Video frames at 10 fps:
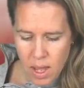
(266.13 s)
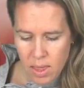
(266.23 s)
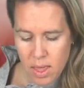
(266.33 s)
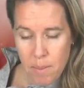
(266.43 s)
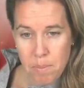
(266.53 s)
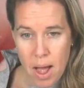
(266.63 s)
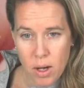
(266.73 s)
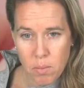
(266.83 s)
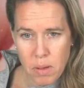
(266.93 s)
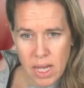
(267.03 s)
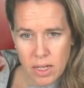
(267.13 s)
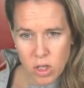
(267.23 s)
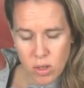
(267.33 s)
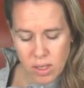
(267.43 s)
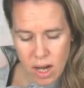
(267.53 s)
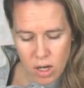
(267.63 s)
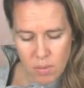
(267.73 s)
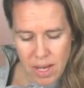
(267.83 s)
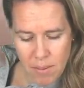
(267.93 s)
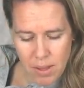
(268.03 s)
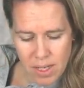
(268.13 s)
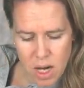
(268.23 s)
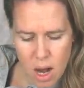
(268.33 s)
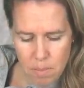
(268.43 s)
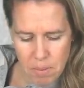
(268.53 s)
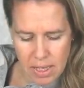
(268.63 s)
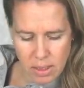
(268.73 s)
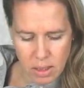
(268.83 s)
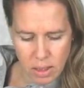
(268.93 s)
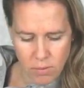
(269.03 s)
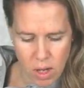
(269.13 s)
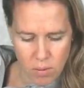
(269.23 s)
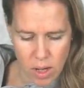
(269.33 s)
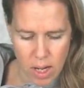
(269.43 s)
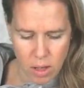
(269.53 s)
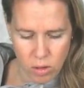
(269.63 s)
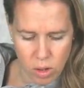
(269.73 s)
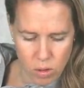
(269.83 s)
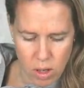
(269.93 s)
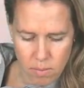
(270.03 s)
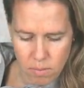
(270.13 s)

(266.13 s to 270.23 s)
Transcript: that bottom bead, so it's now gonna become the top basically of that right angle unit.